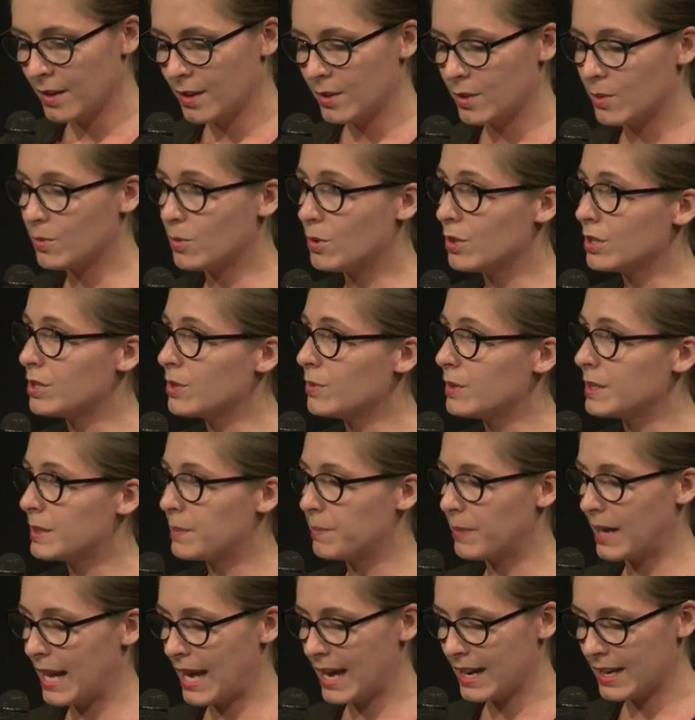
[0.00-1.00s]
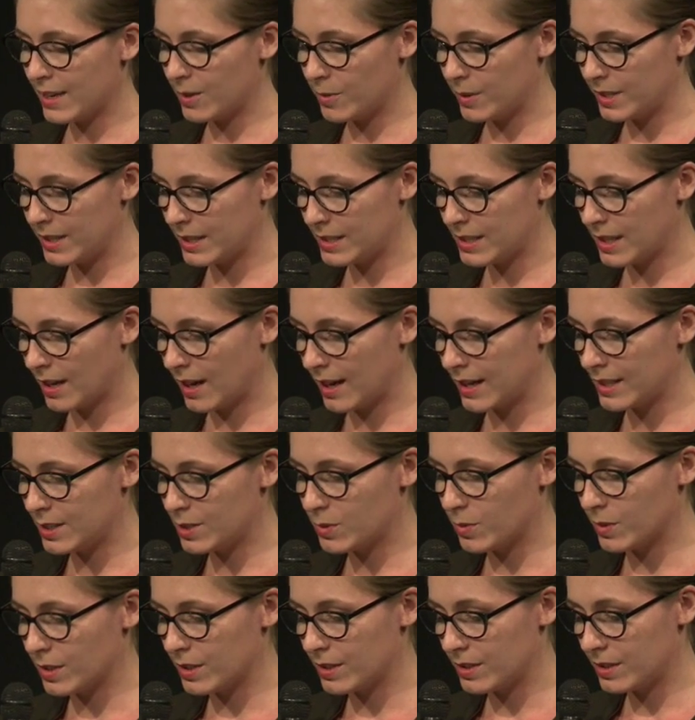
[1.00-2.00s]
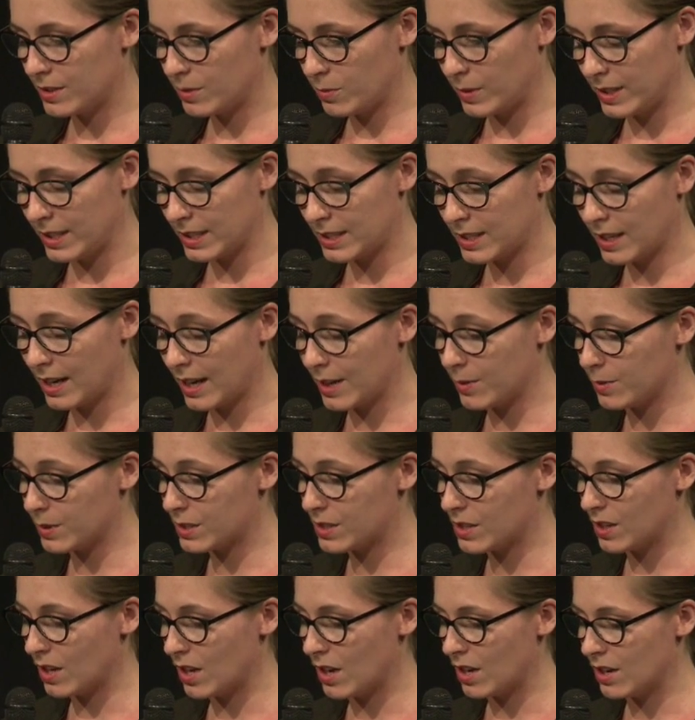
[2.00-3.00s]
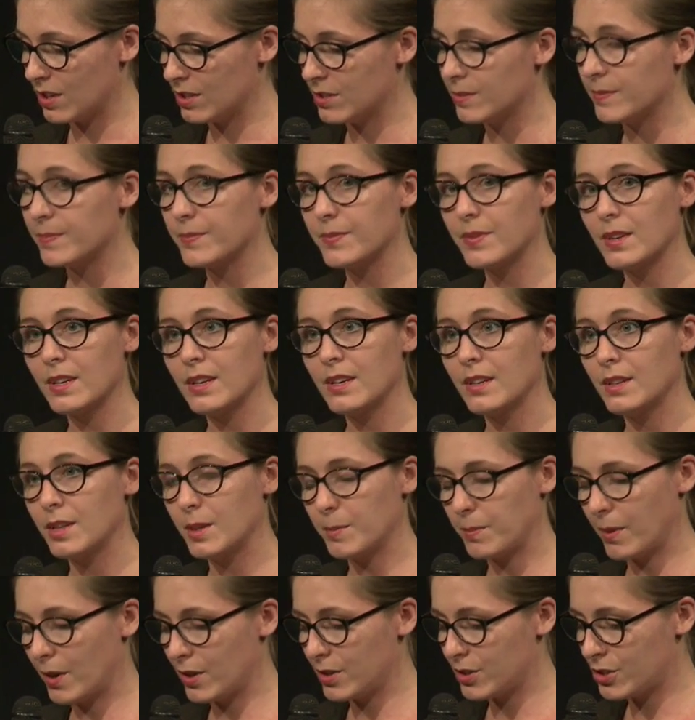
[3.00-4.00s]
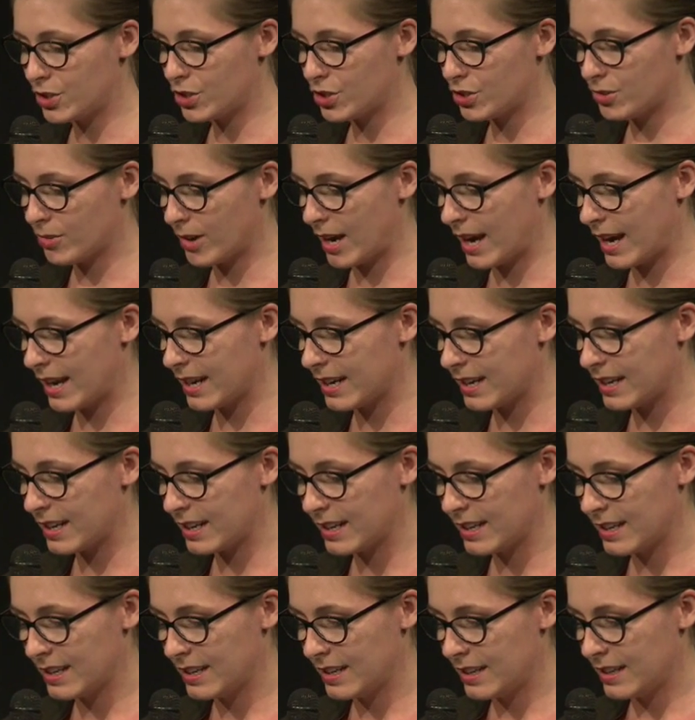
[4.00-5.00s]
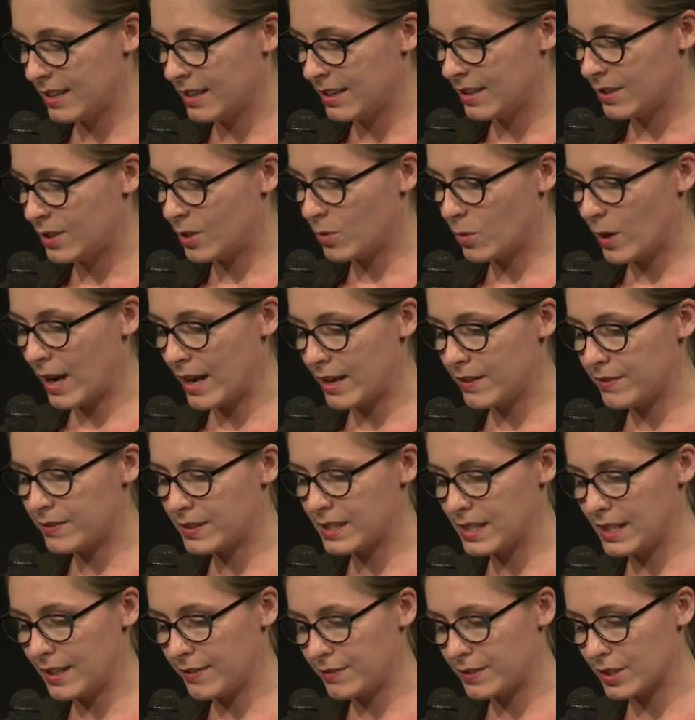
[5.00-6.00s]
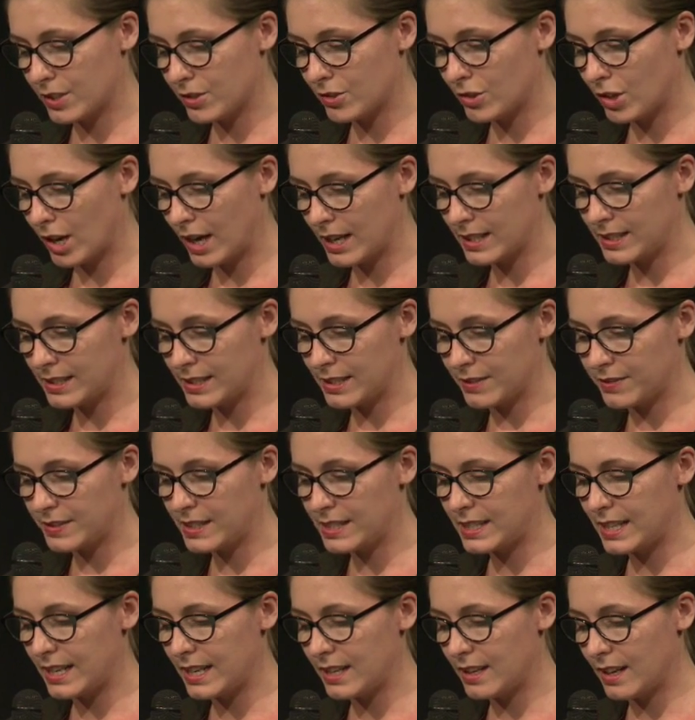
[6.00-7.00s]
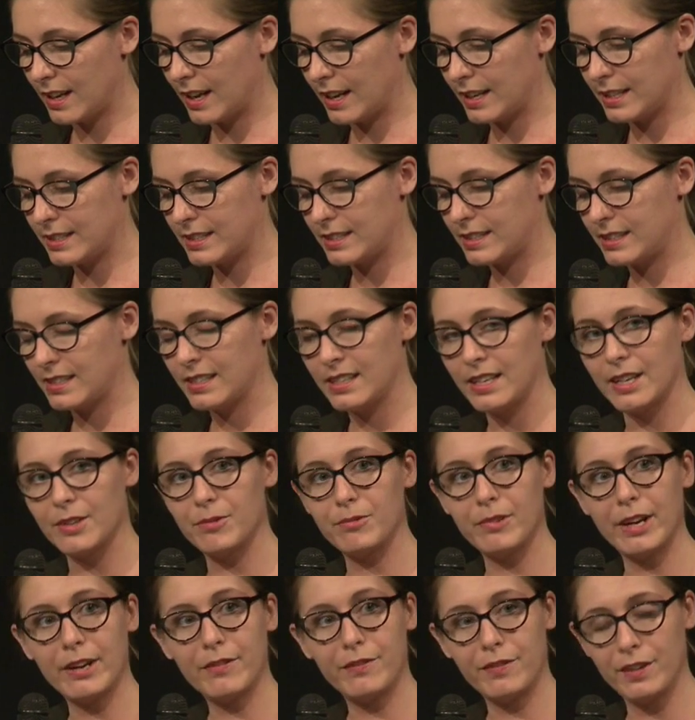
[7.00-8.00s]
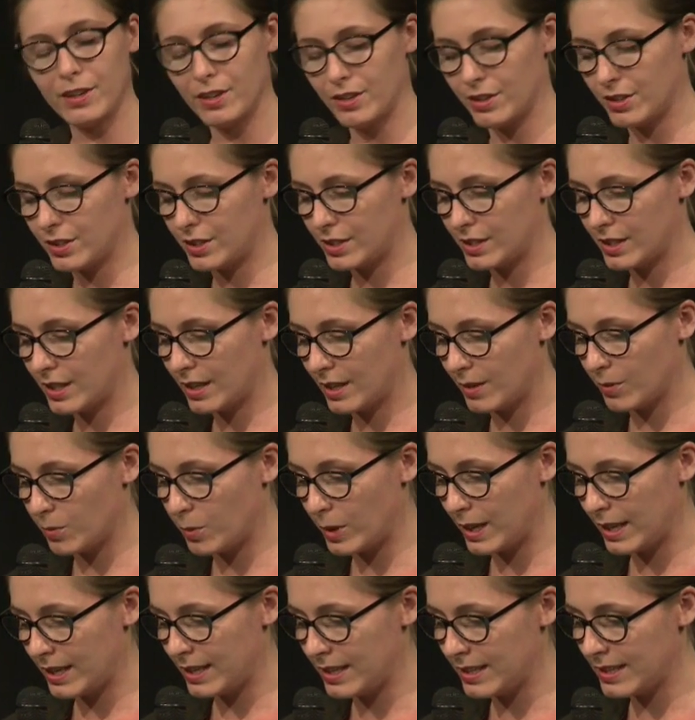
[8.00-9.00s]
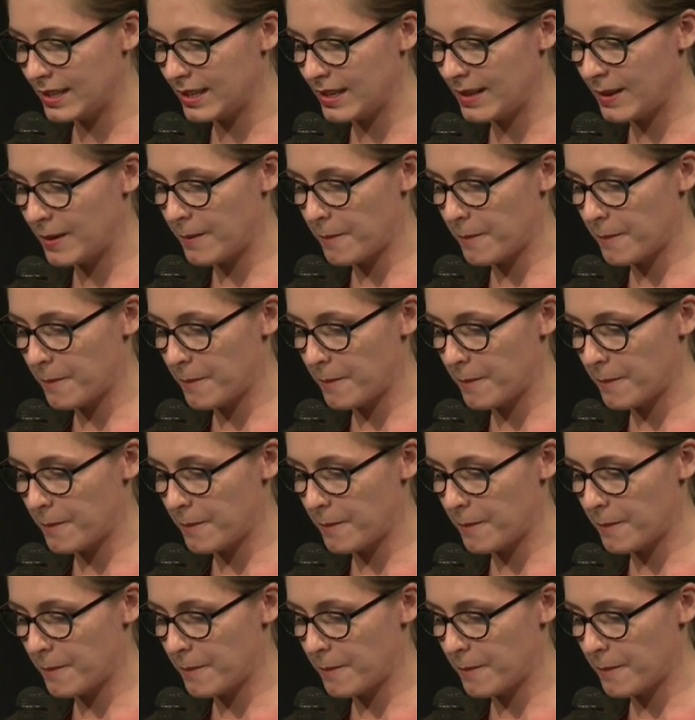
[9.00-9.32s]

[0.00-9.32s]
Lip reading: The water was blacker when the tide was low. The boat shrank. The waves left a crust of sea lice and refuse and weed.